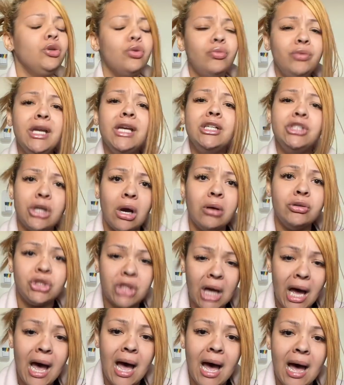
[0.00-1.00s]
You did your
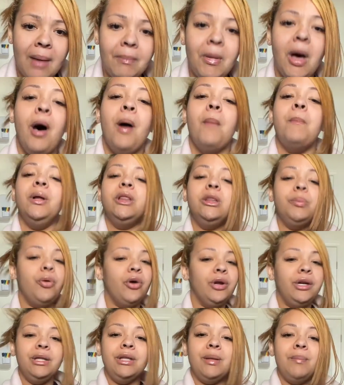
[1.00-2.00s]
job. But the
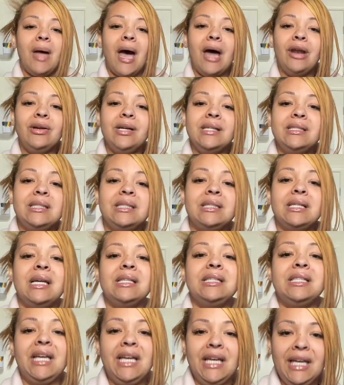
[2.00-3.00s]
point of the matter is
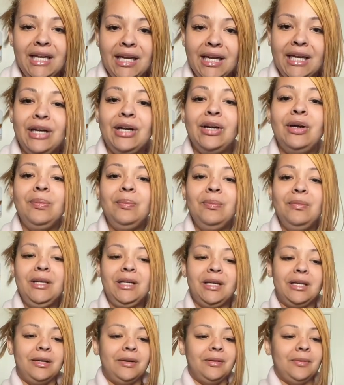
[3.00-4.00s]
because hear
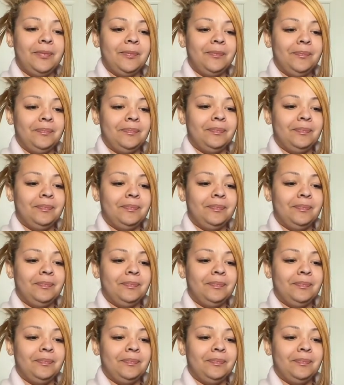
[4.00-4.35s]
me.